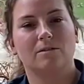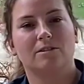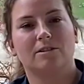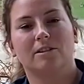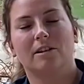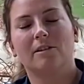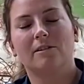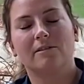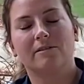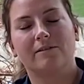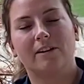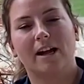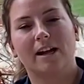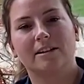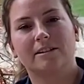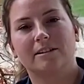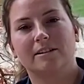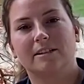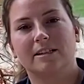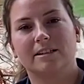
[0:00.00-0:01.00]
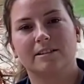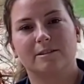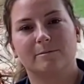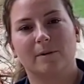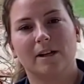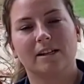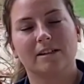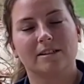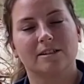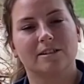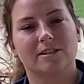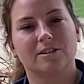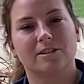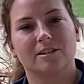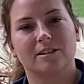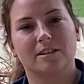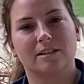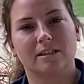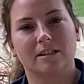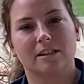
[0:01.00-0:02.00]
Coach Sloan factored into my
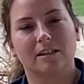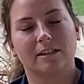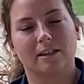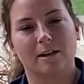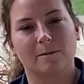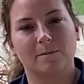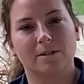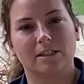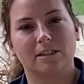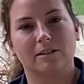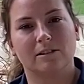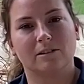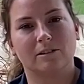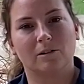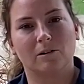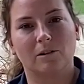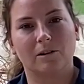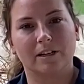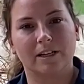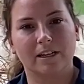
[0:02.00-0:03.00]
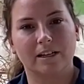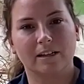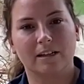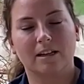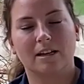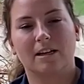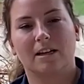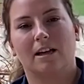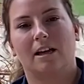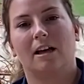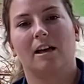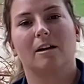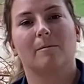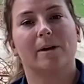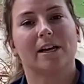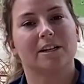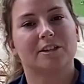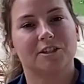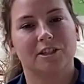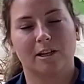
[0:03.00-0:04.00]
decision to come to Illinois.
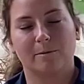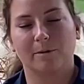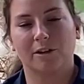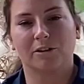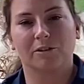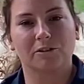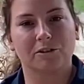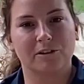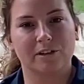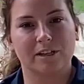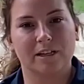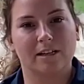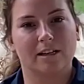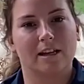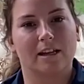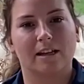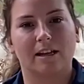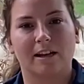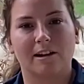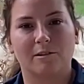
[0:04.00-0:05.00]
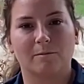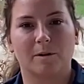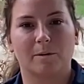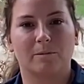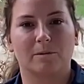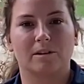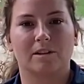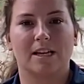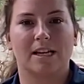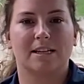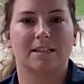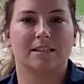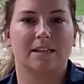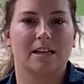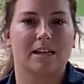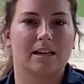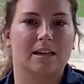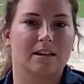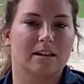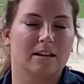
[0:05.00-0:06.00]
Actually, on my recruiting day, I remember that
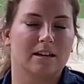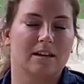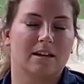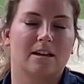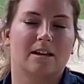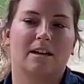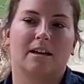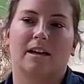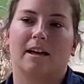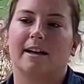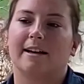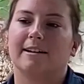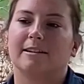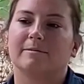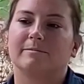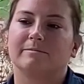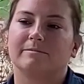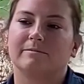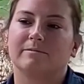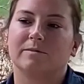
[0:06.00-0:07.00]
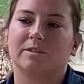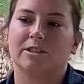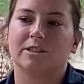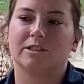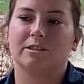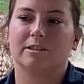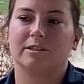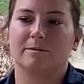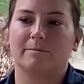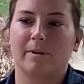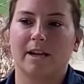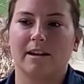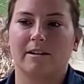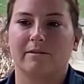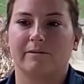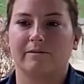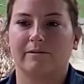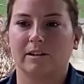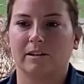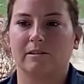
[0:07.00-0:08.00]
day. She just made
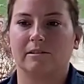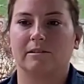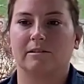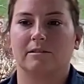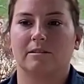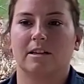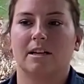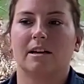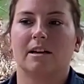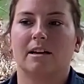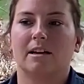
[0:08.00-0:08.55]
it feel